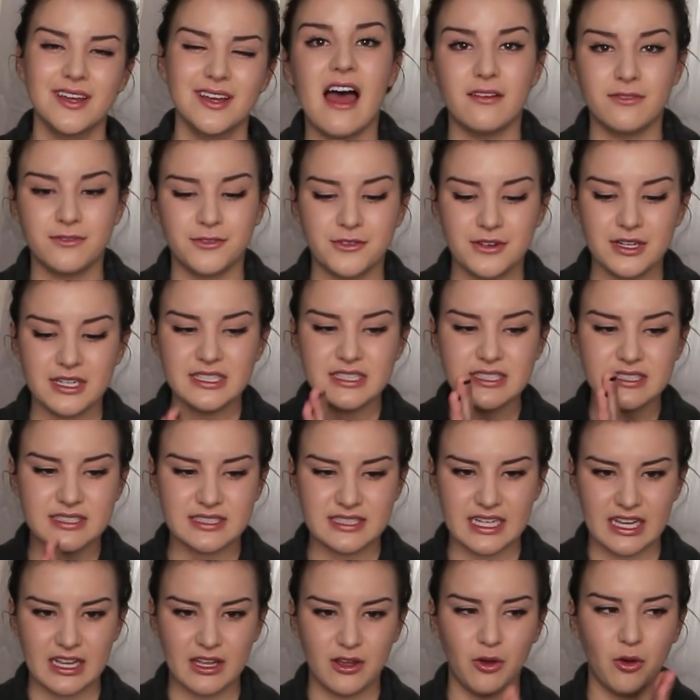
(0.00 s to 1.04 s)
Every
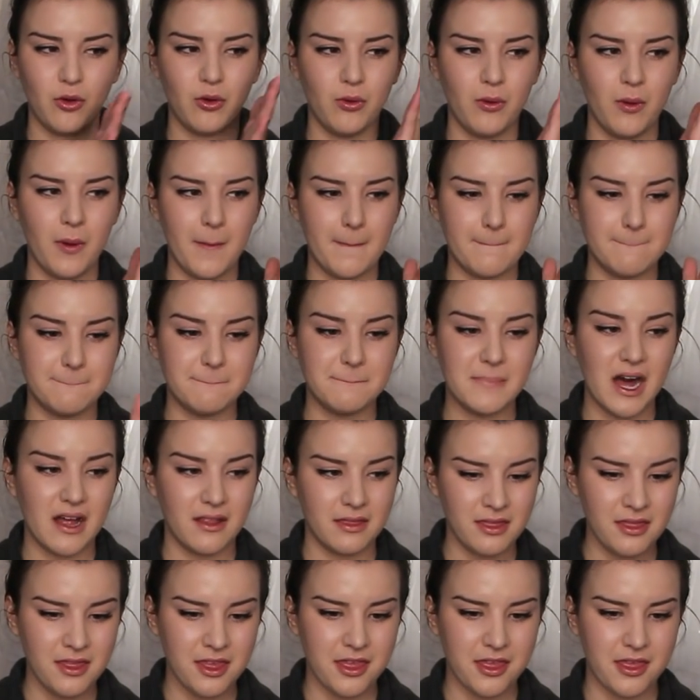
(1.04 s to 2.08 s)
single
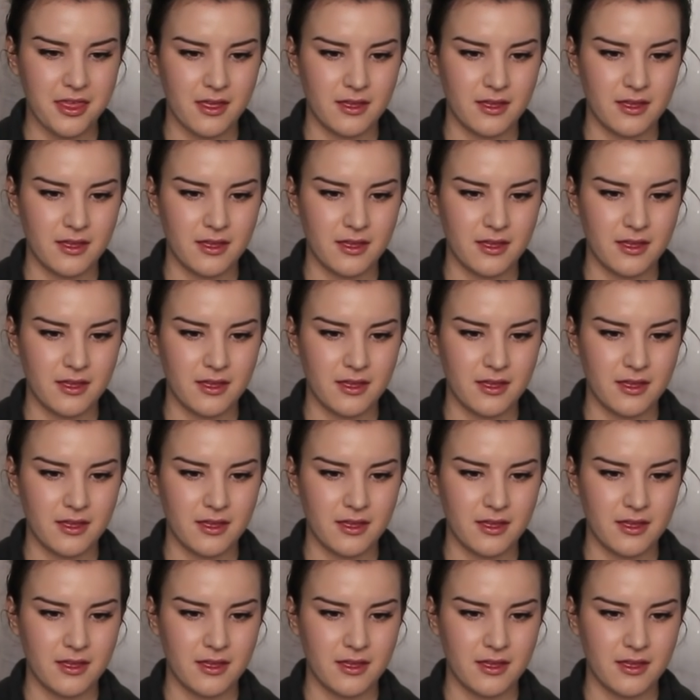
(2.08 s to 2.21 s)
month,